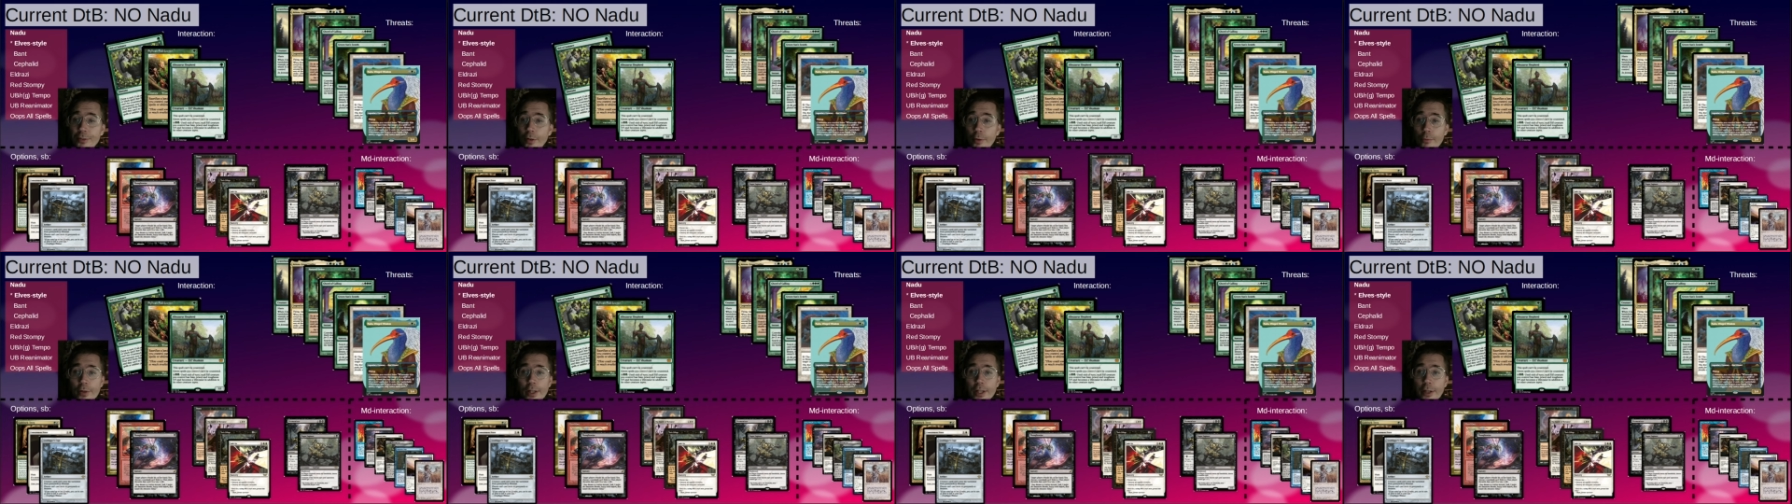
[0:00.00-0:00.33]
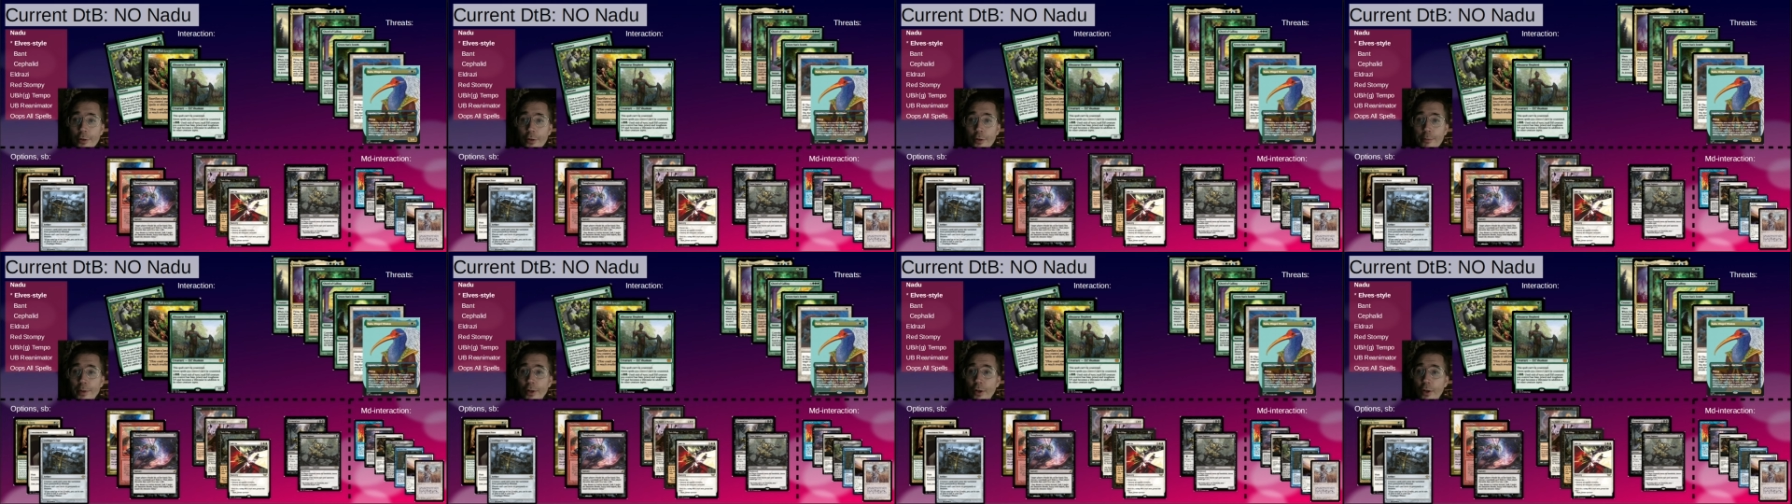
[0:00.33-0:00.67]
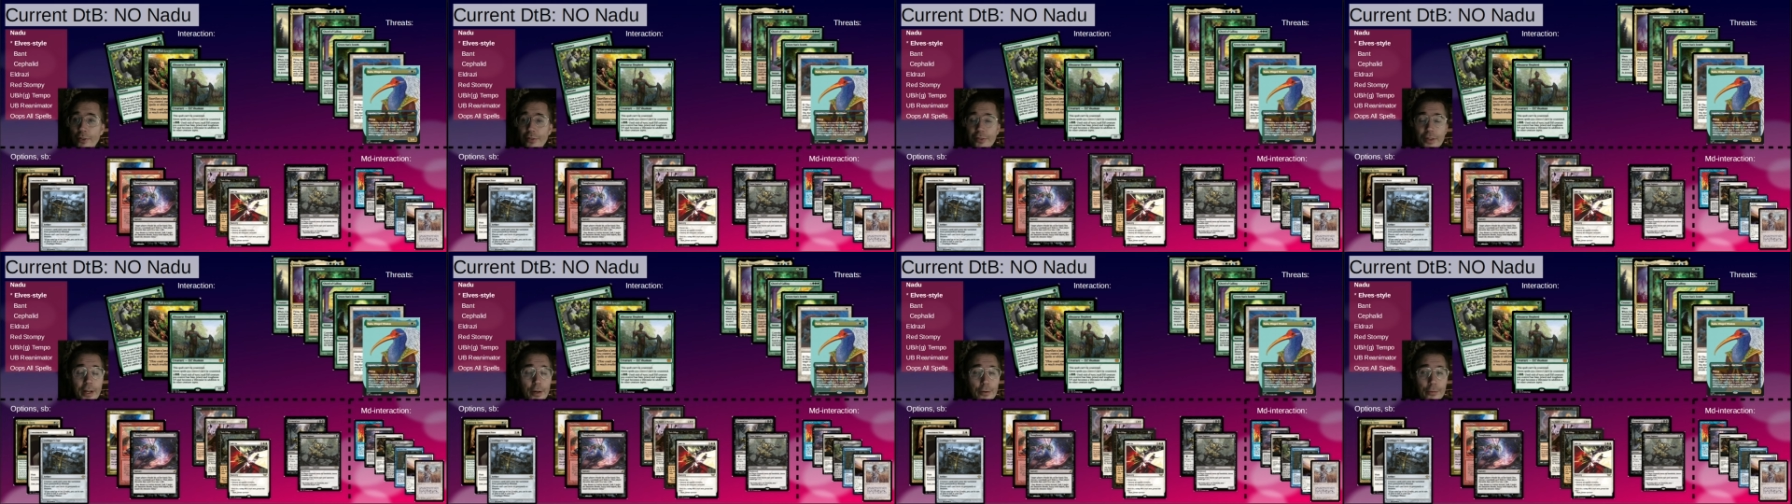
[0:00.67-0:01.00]
are really good
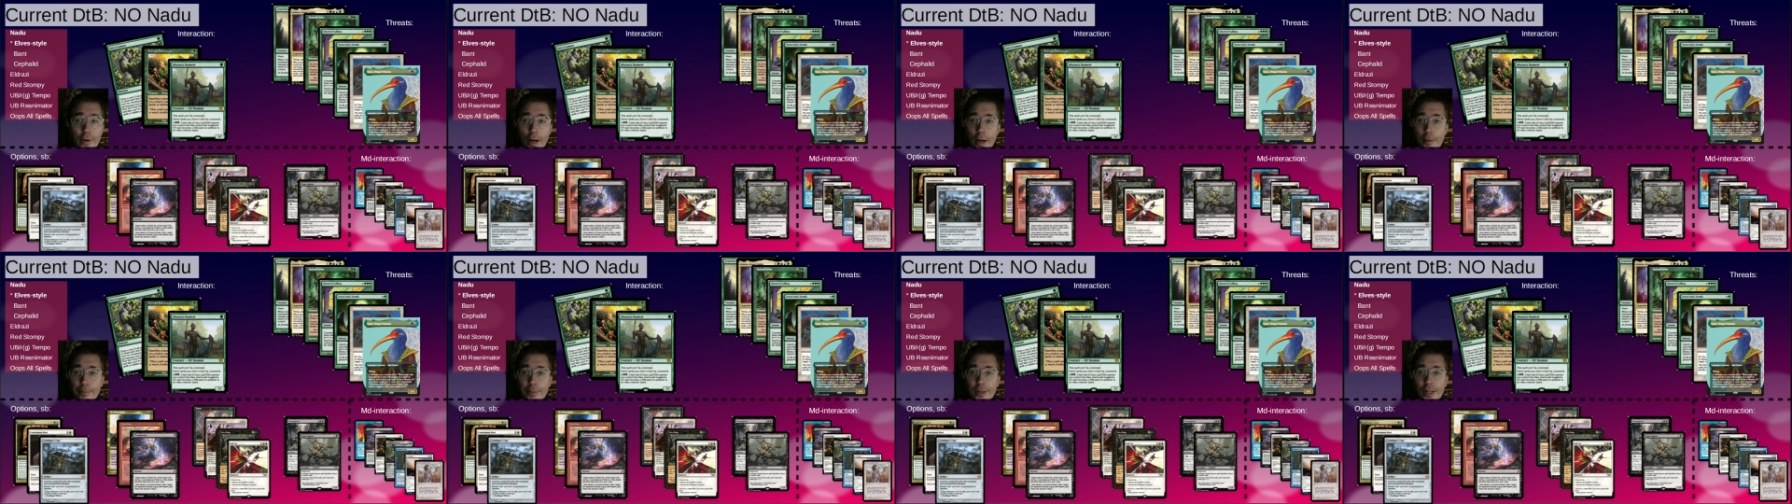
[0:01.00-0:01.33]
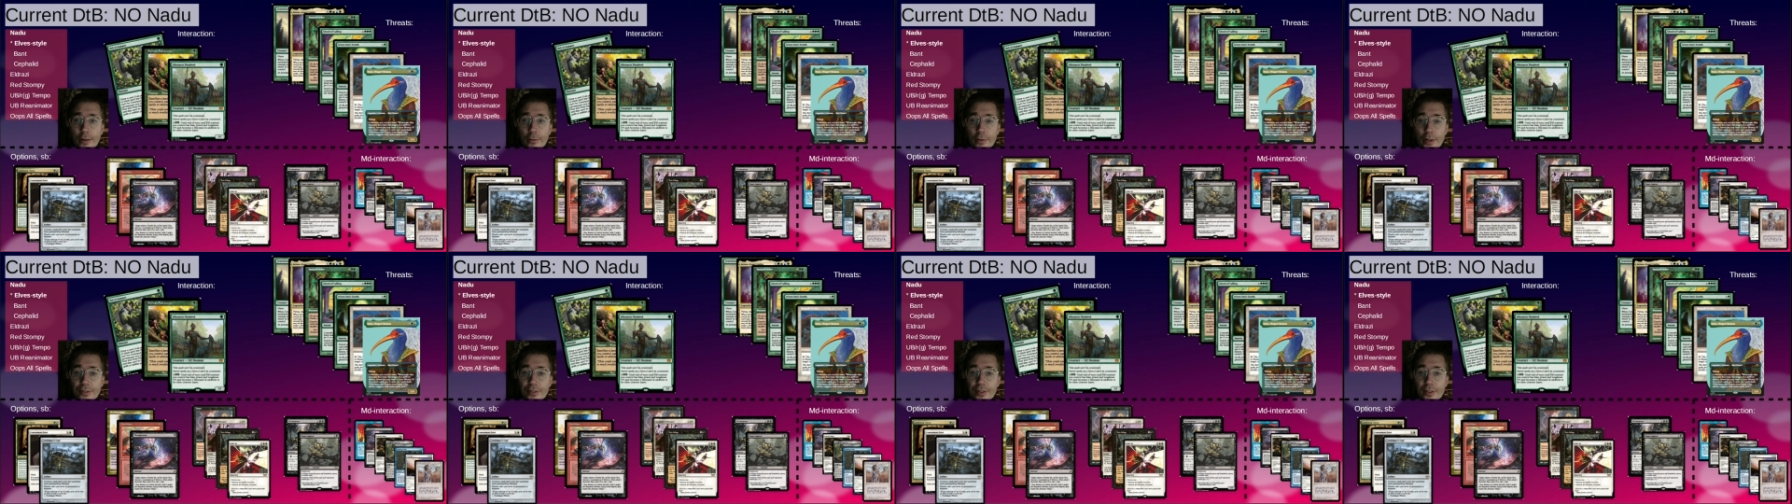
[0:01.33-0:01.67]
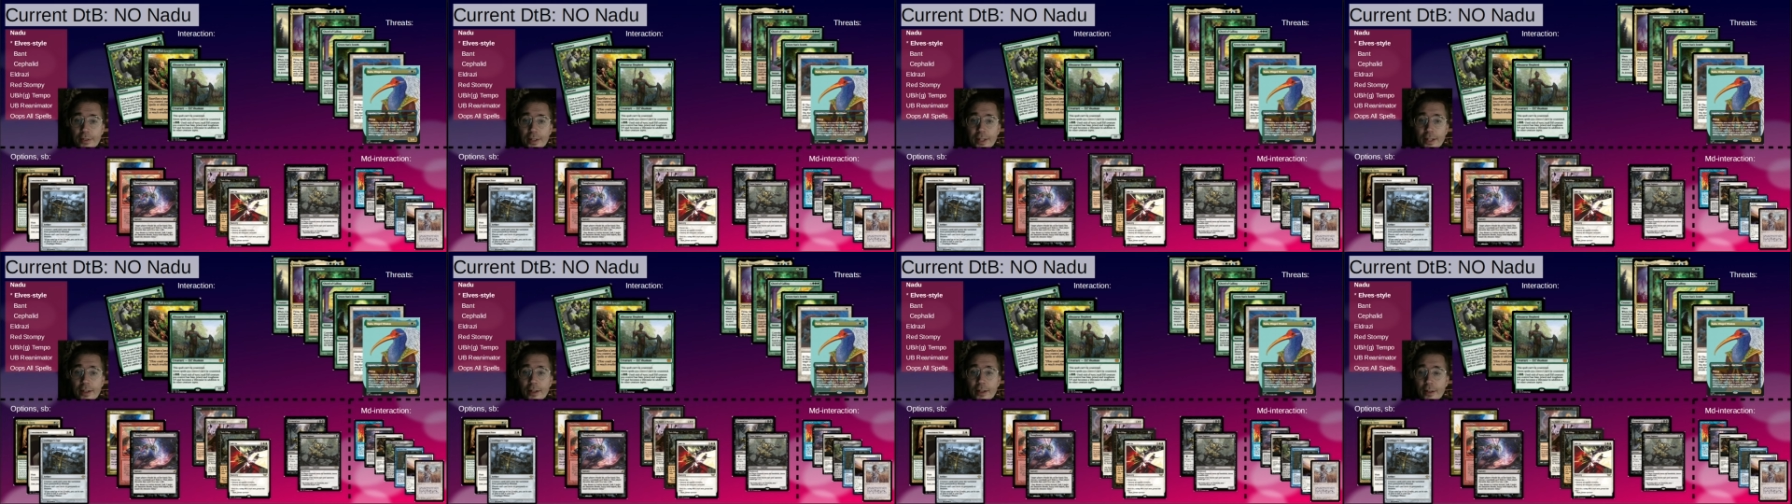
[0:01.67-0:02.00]
because they are ramping
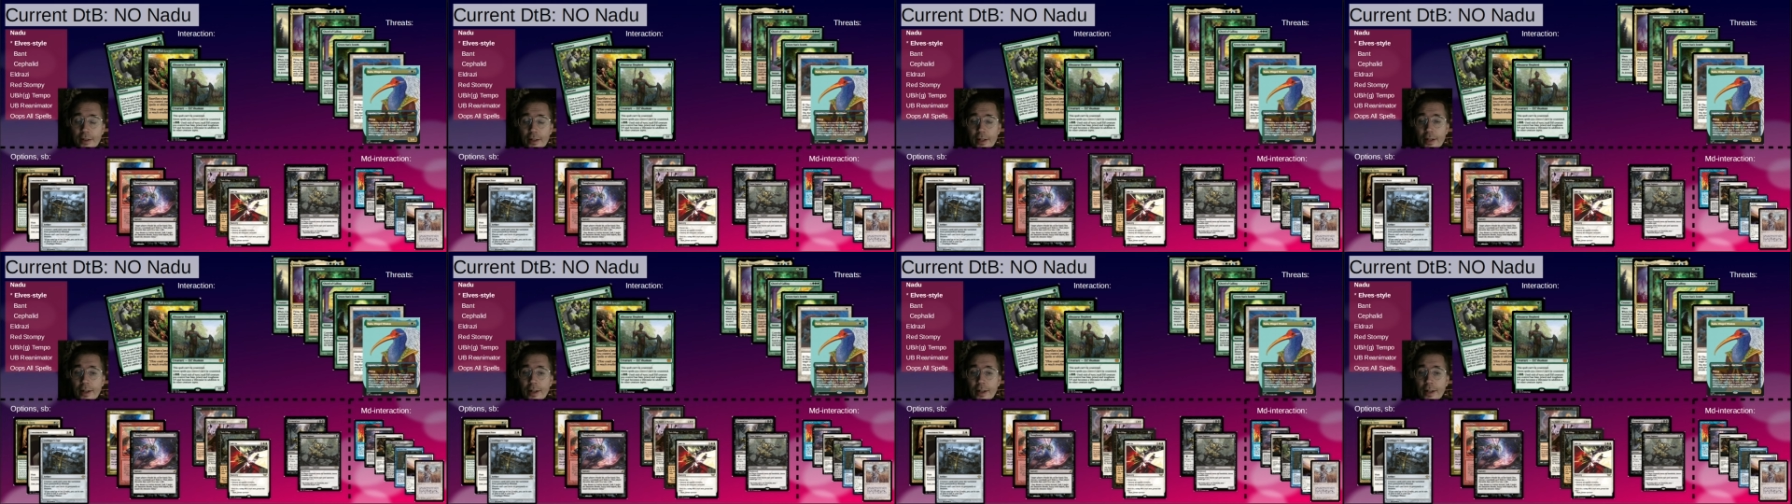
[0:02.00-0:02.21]
aggressively.